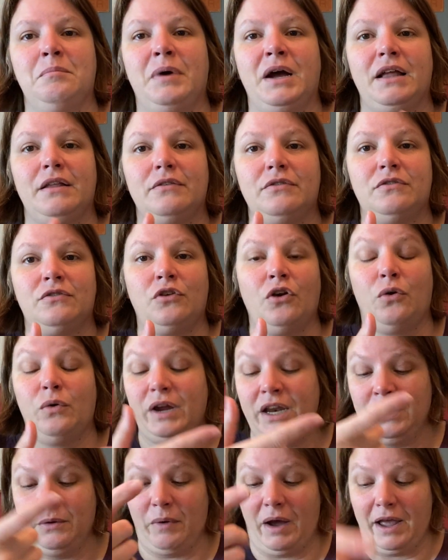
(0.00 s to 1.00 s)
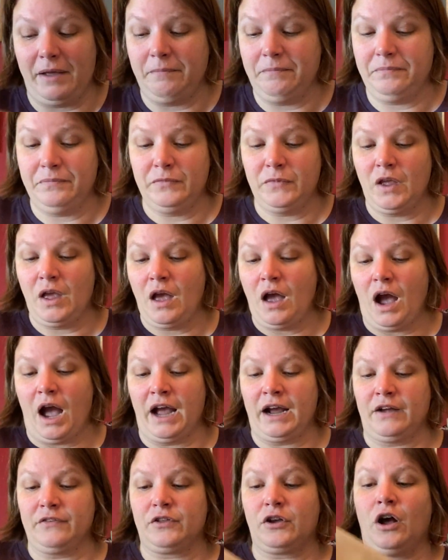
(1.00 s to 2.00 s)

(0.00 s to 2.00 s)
But so anyway, I got the